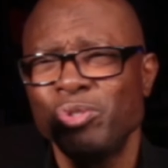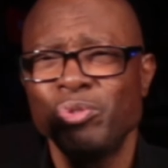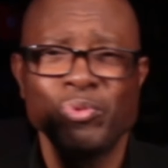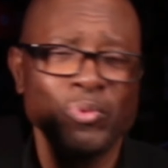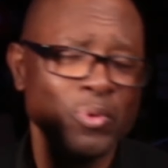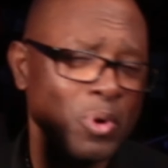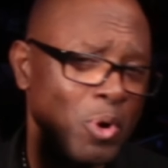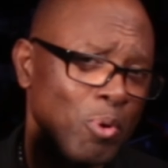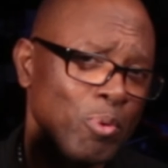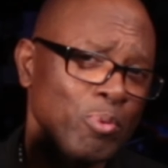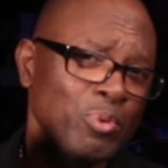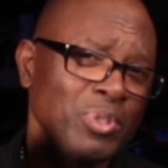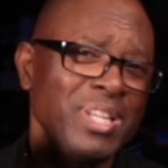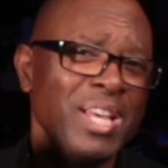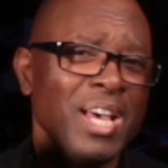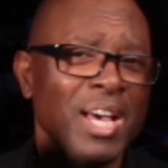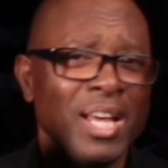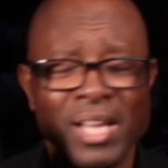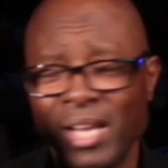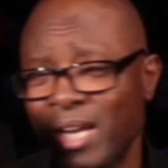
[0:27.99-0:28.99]
drones,
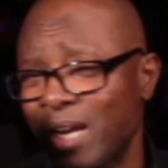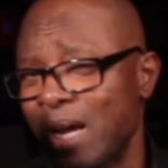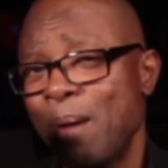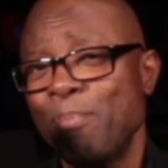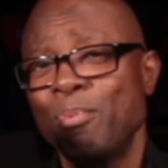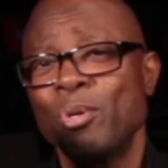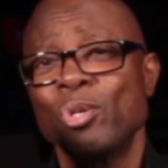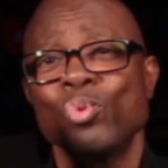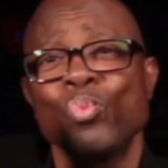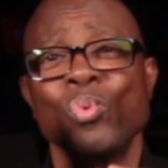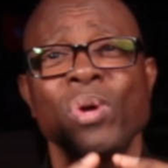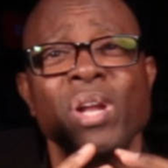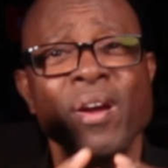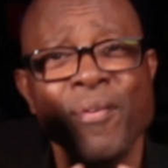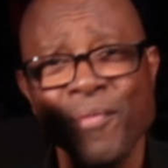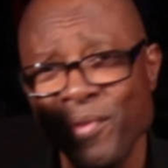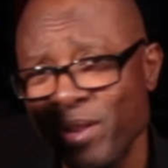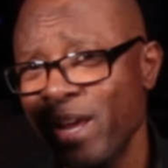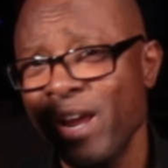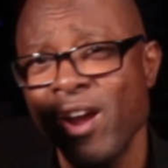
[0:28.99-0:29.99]
helicopters,
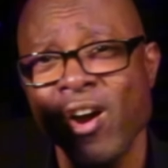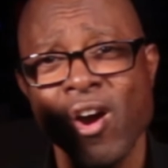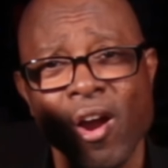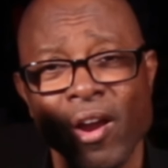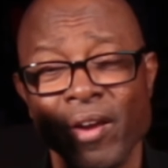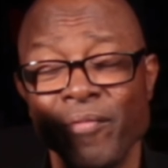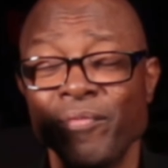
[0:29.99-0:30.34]
whatever they are.